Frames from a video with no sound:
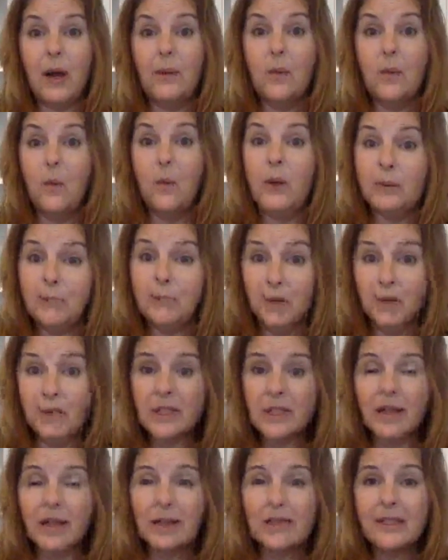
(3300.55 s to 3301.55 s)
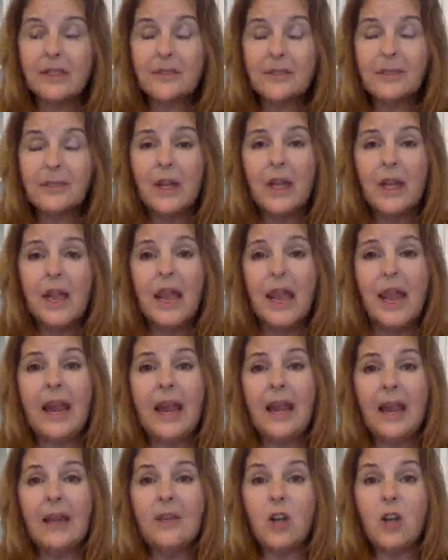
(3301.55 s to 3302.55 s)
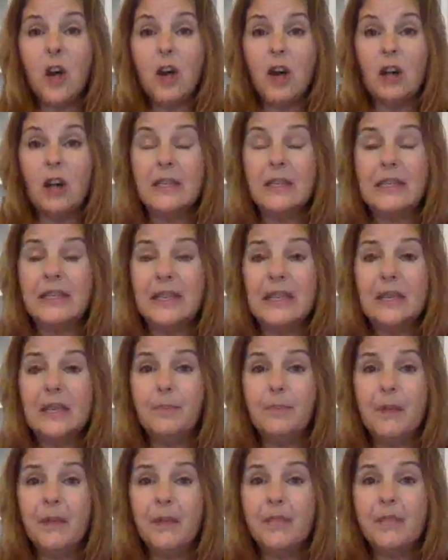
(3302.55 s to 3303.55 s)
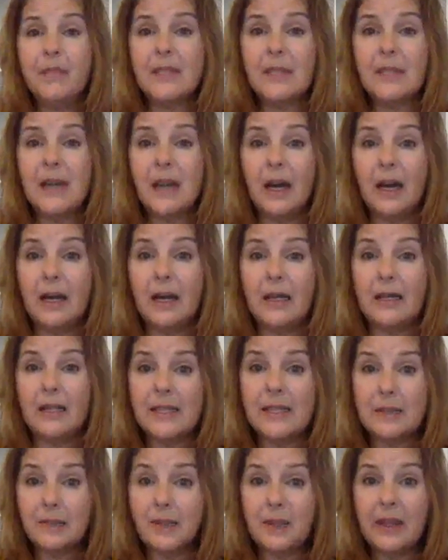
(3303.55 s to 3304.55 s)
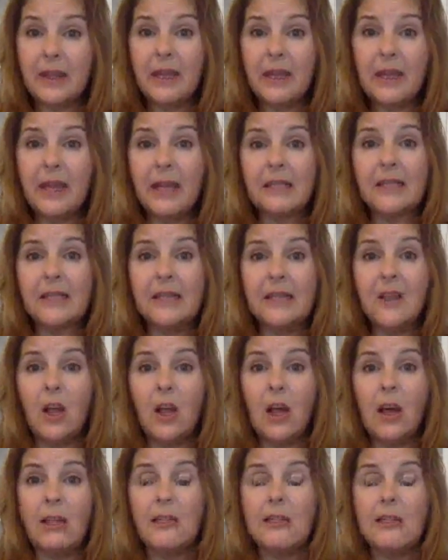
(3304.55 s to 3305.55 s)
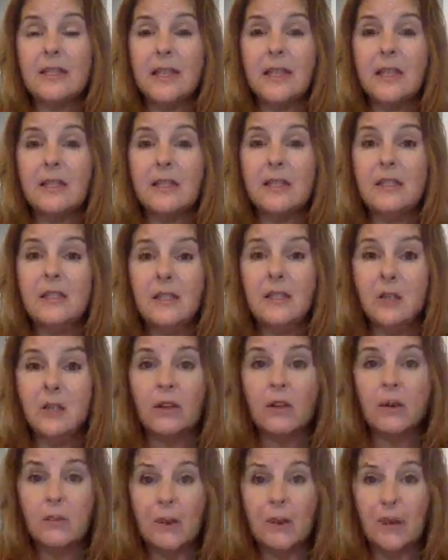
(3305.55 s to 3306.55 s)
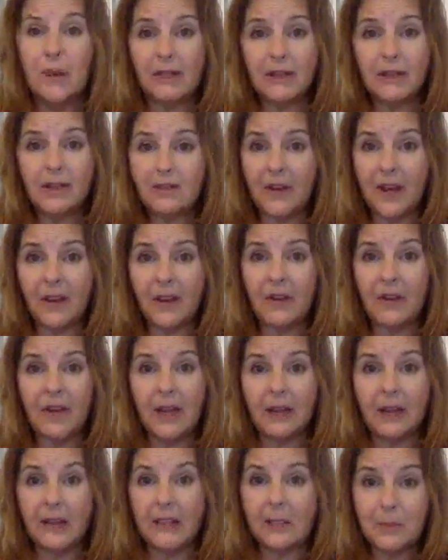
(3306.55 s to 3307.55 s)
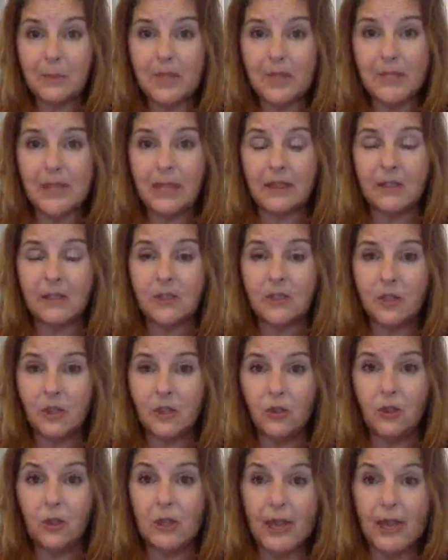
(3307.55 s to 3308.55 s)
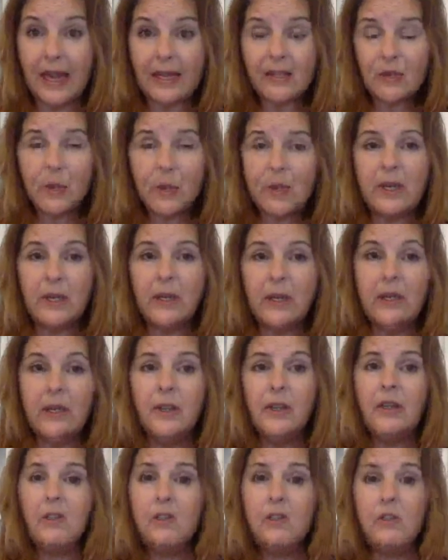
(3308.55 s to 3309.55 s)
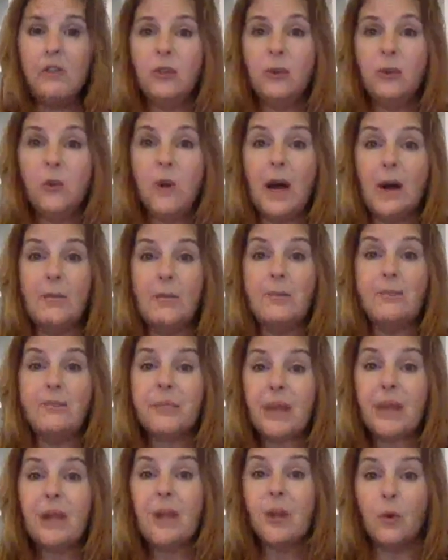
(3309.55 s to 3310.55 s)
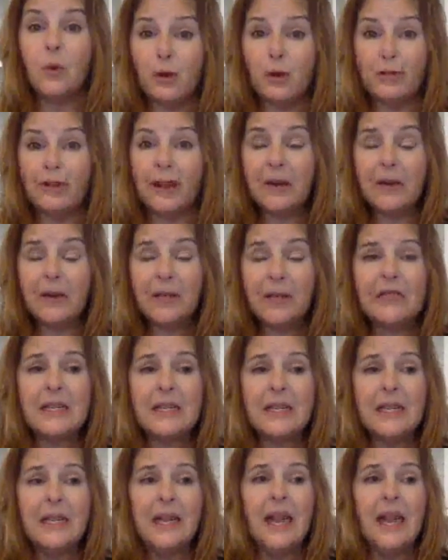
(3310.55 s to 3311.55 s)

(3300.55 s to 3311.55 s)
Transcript: um, Wynton Marsalis and our deepest uh, sympathy as he lost his dearly beloved father, Ellis Marsalis Jr., last week to um, coronavirus.